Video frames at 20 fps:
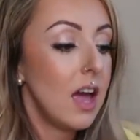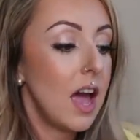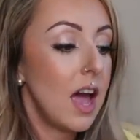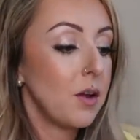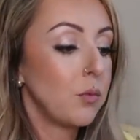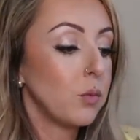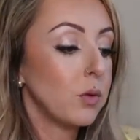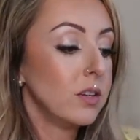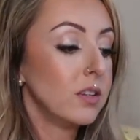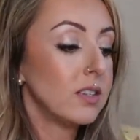
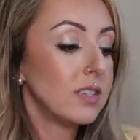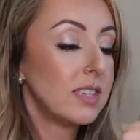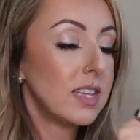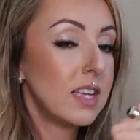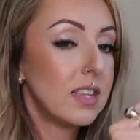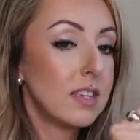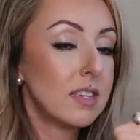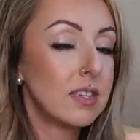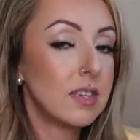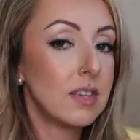I wouldn't
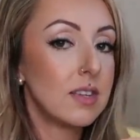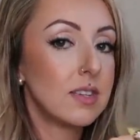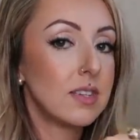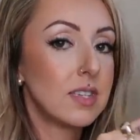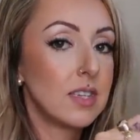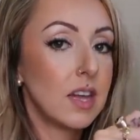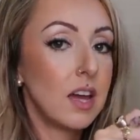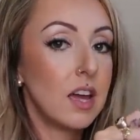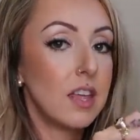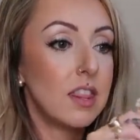say this
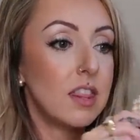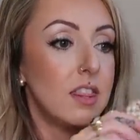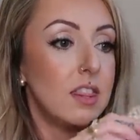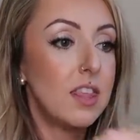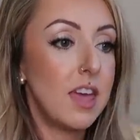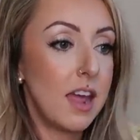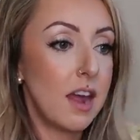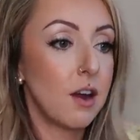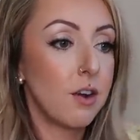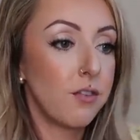is
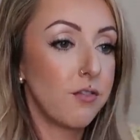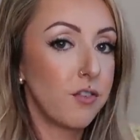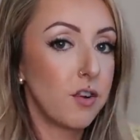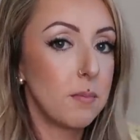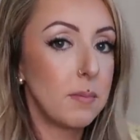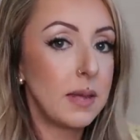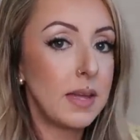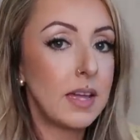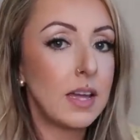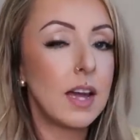there
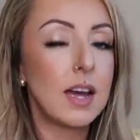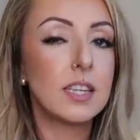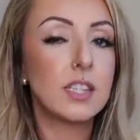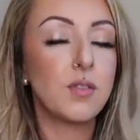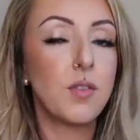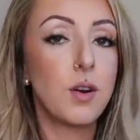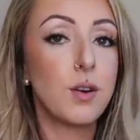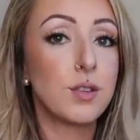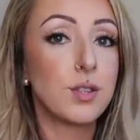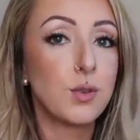for me as
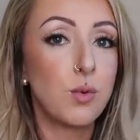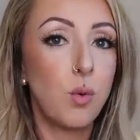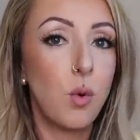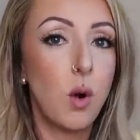far as